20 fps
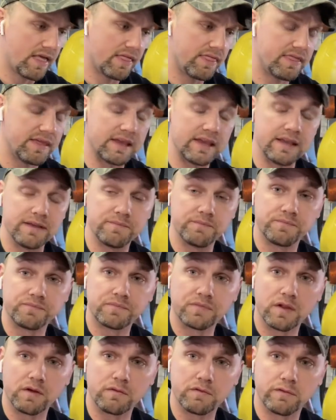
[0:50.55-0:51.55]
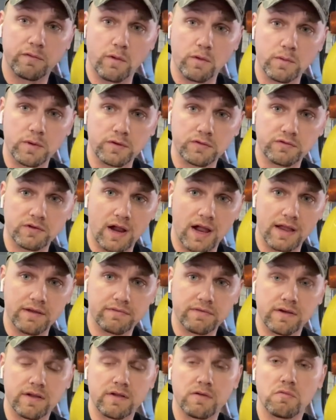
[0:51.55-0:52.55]
The four-wheel
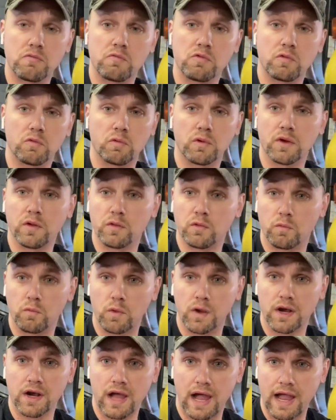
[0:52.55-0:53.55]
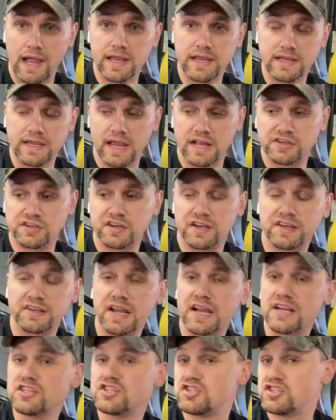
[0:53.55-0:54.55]
drive, when I engage it, as
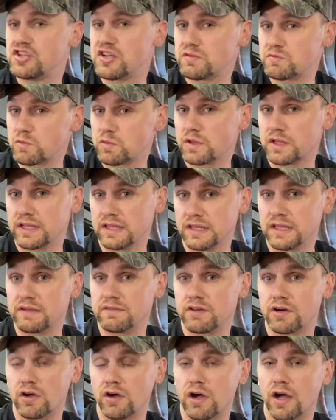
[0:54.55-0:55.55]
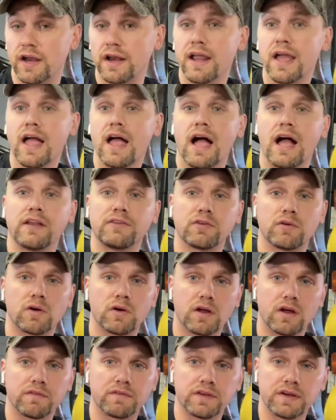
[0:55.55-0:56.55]
I generally leave it on, I
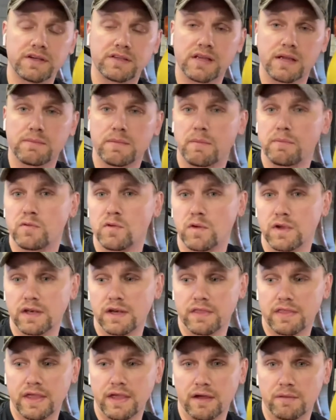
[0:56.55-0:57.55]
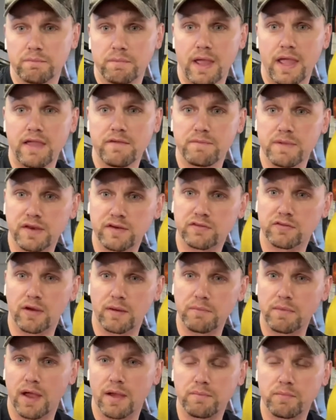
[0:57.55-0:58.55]
turn it off anytime I'm doing anything on pavement, so
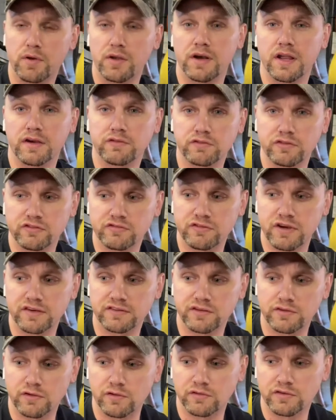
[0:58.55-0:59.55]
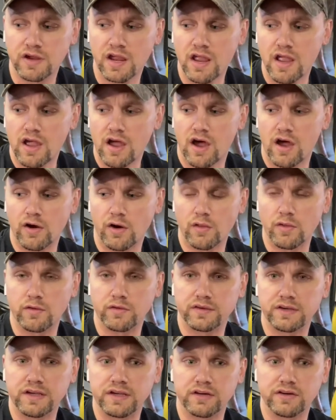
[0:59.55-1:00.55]
I'm not putting extra stress on all
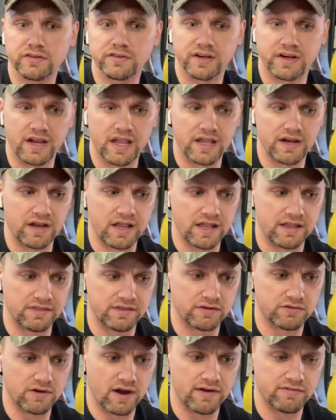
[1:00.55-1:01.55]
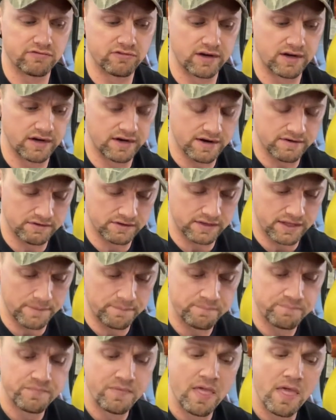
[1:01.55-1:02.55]
those gears and the drivetrain and everything.